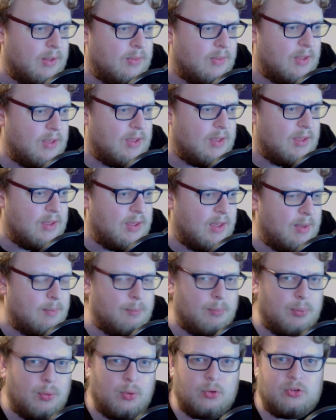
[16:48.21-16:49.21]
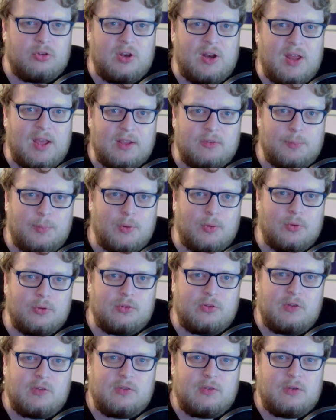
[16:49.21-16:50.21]
The imports and
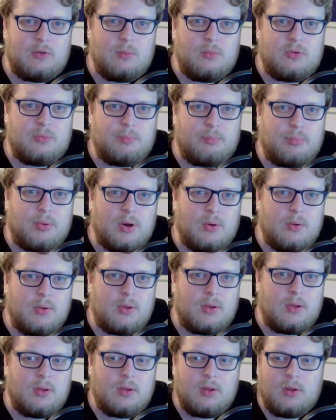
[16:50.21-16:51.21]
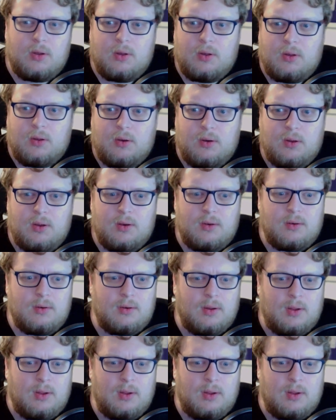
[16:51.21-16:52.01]
exports system was broken, and